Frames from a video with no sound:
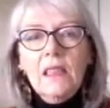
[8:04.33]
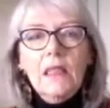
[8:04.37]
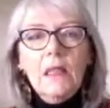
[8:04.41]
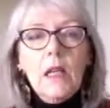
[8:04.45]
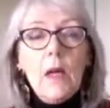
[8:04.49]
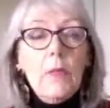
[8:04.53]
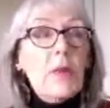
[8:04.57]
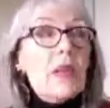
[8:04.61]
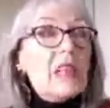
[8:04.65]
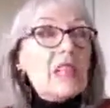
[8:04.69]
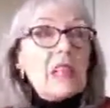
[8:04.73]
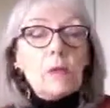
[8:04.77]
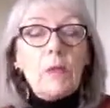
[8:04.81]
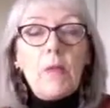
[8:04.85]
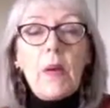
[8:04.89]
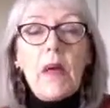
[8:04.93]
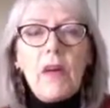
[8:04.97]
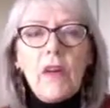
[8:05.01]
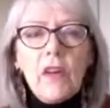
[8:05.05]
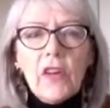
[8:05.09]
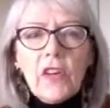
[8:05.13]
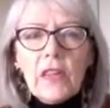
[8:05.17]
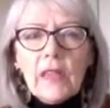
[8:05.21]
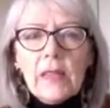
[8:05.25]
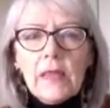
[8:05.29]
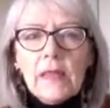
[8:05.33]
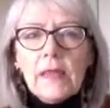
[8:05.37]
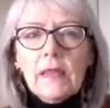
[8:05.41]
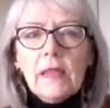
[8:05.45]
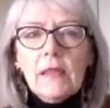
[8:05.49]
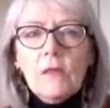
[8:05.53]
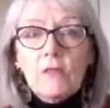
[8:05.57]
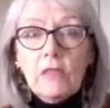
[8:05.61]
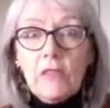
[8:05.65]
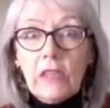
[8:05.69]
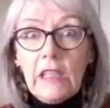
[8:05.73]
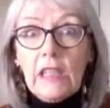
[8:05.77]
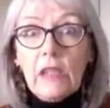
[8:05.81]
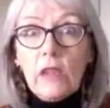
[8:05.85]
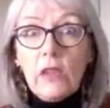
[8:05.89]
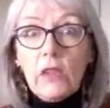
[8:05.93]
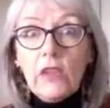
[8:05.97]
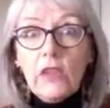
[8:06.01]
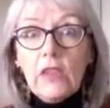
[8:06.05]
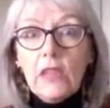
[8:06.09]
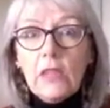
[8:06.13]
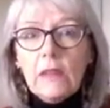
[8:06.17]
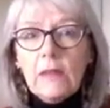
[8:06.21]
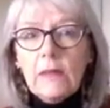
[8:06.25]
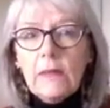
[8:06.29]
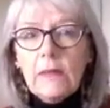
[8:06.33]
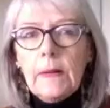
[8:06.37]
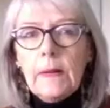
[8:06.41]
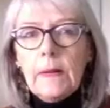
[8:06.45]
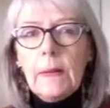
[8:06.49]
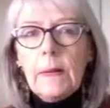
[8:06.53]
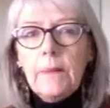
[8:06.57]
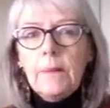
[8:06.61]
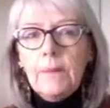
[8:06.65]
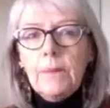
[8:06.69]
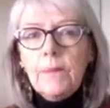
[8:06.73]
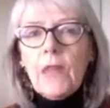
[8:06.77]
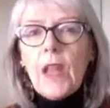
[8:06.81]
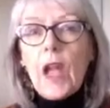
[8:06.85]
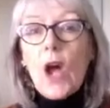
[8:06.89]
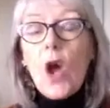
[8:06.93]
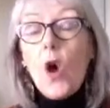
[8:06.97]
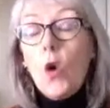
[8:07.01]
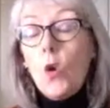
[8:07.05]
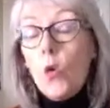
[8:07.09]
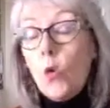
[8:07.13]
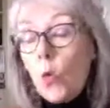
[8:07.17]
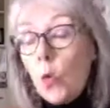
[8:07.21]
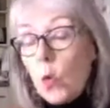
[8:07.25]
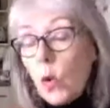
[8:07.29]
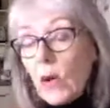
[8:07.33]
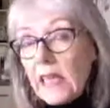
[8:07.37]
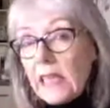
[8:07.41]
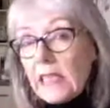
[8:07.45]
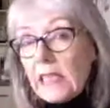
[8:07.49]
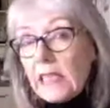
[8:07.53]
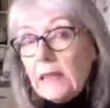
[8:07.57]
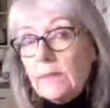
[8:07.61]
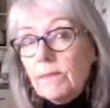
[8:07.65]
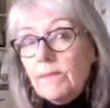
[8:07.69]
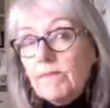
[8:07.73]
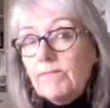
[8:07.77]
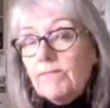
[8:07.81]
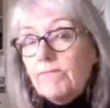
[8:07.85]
asparagus, really good, whole wheat,